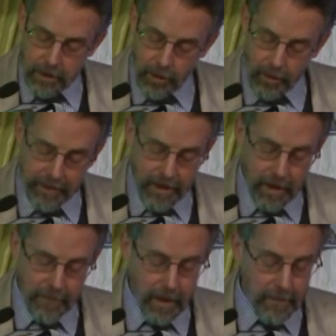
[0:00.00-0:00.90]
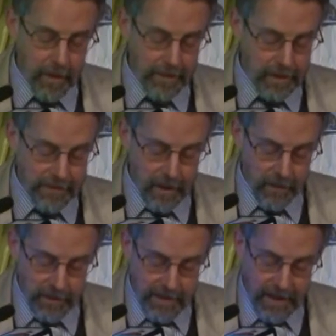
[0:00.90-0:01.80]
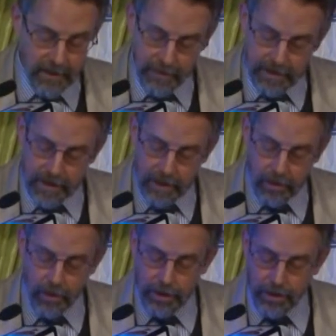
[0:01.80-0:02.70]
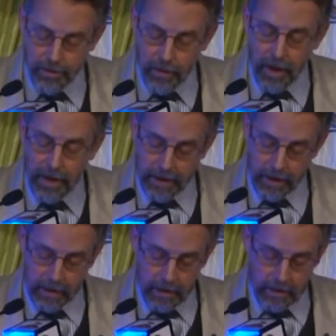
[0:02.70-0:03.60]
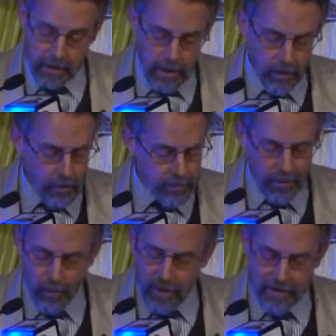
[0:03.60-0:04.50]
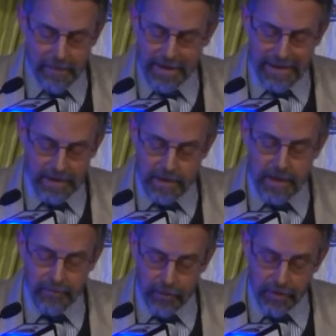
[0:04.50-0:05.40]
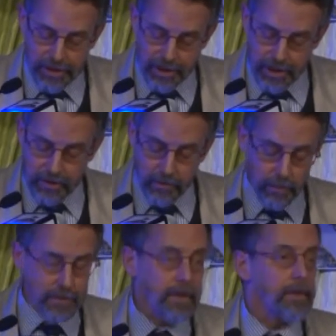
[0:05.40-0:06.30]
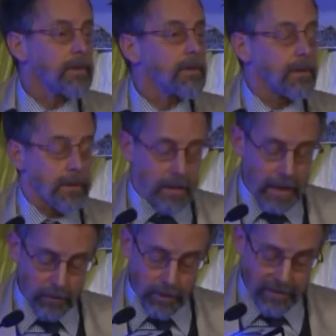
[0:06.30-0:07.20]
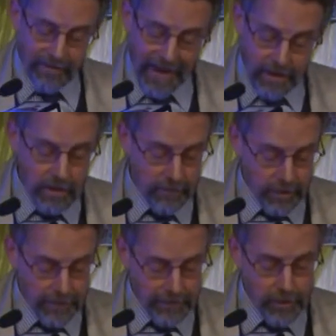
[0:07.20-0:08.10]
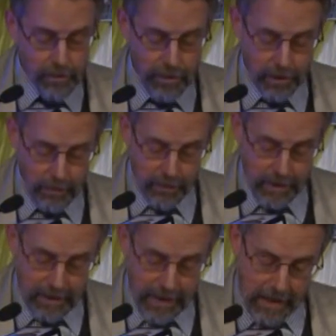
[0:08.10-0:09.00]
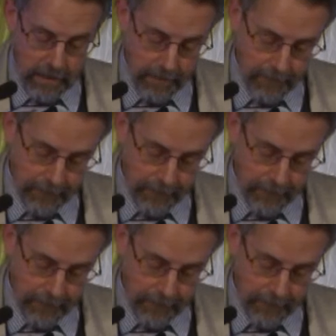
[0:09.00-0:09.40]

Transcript: who had become the Imam at his father's death but then had gone into hiding were but one of many contemporary Shi'i groups and were in fact a very few in number at that.